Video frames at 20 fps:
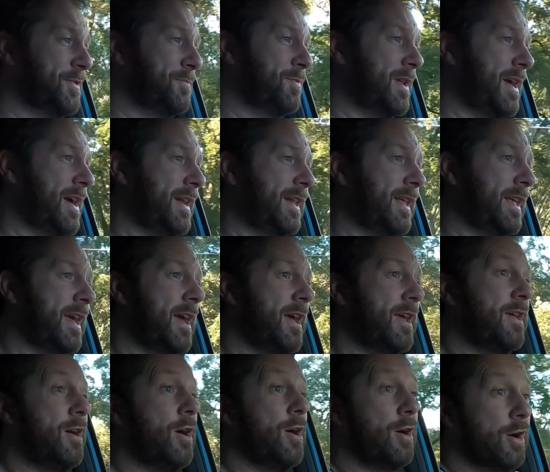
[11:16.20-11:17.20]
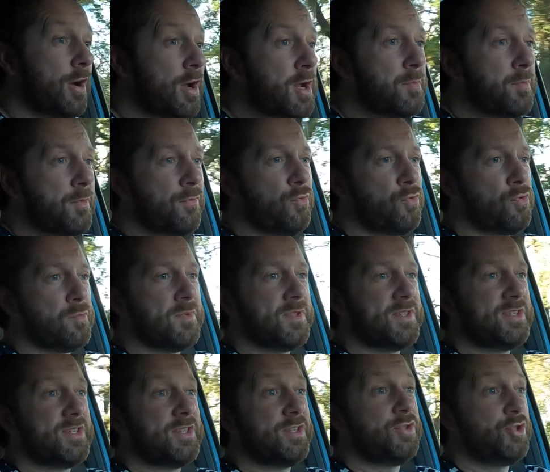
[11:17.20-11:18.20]
planning a higher
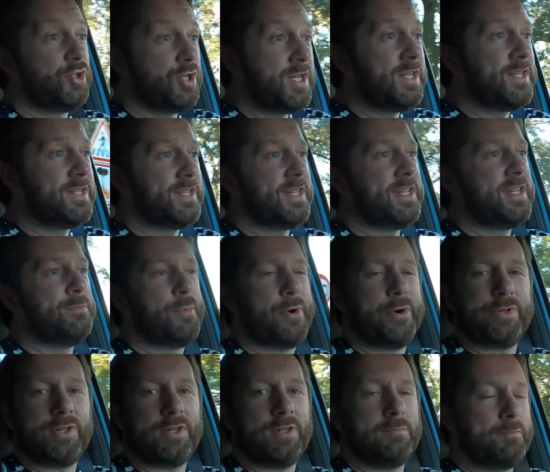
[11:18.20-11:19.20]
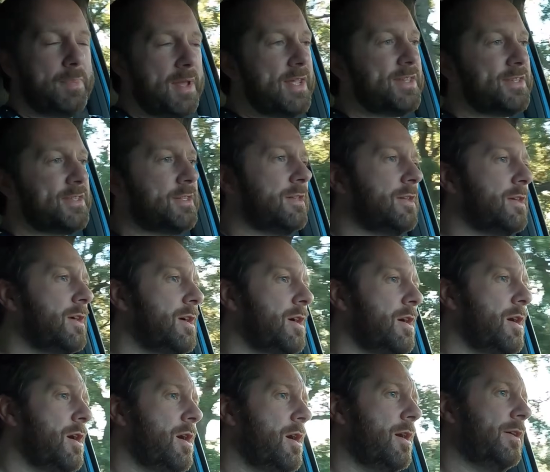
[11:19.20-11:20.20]
performance GT model based
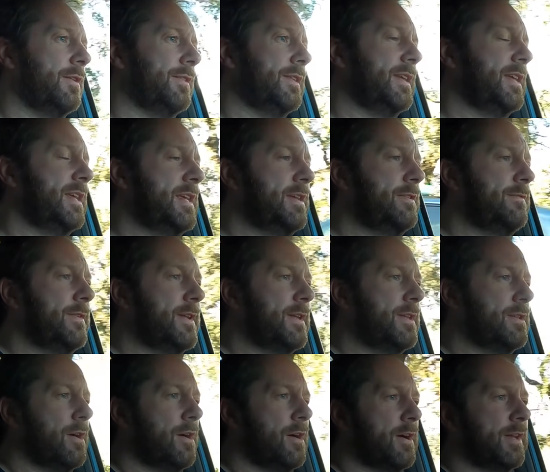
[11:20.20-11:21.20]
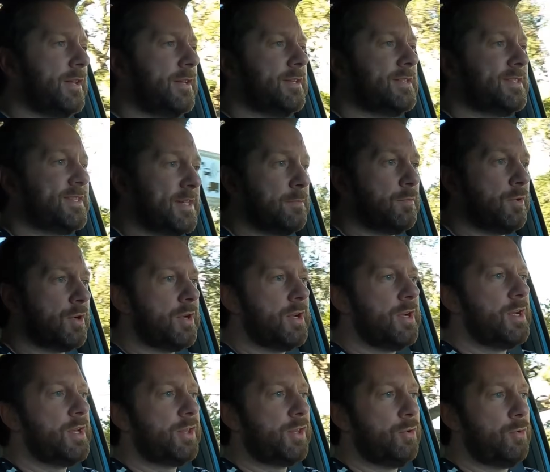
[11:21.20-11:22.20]
on the EV9, similar
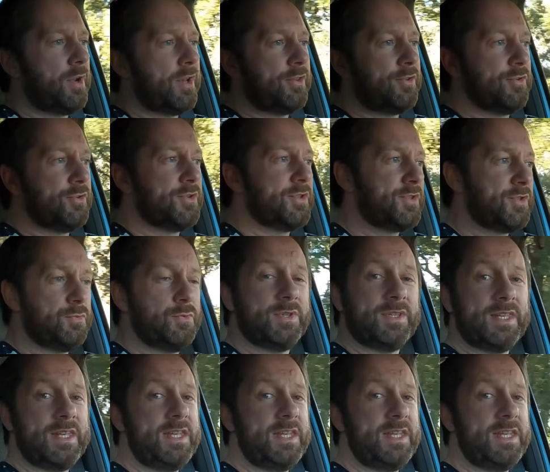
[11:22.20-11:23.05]
to what it does with the